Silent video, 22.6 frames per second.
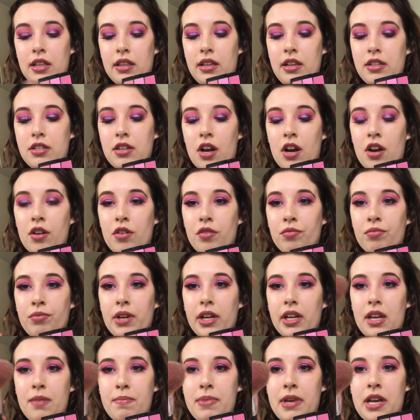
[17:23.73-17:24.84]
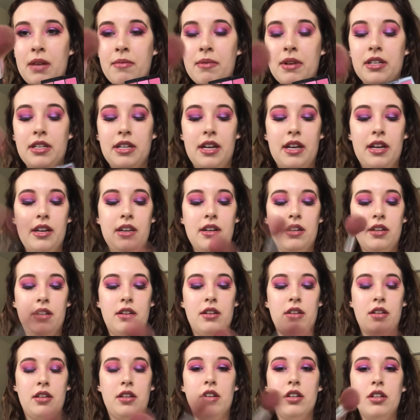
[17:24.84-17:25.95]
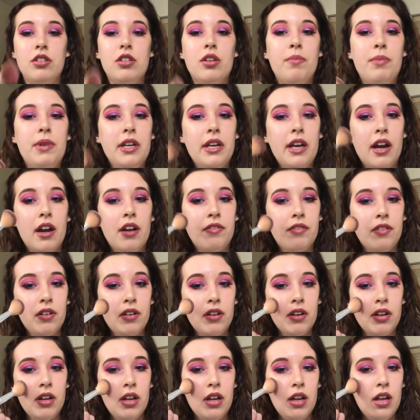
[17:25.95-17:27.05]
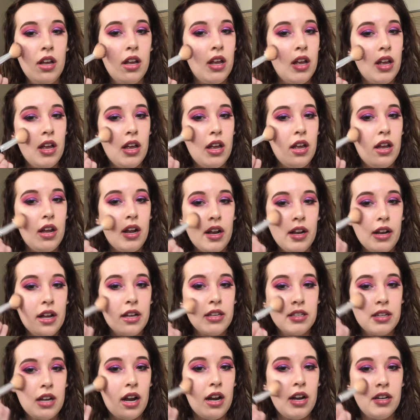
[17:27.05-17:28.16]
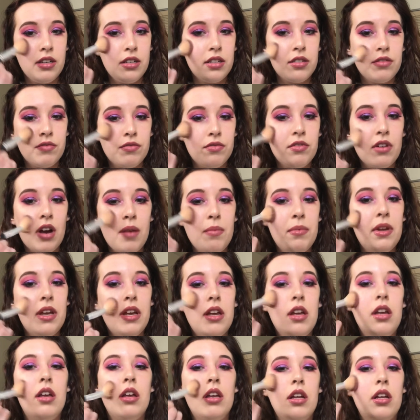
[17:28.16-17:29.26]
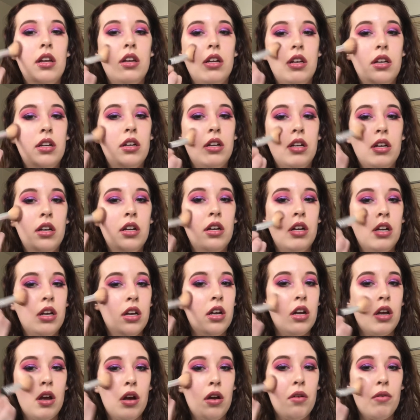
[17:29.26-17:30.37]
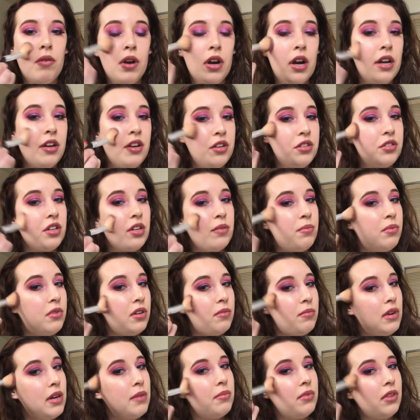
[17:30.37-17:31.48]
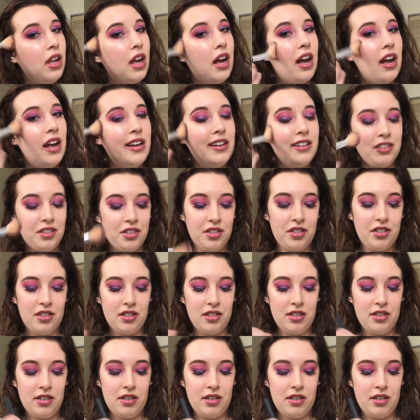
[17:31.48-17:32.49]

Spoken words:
These are really pigmented, so be careful. And I guess kind of just rub it where I usually put my blush.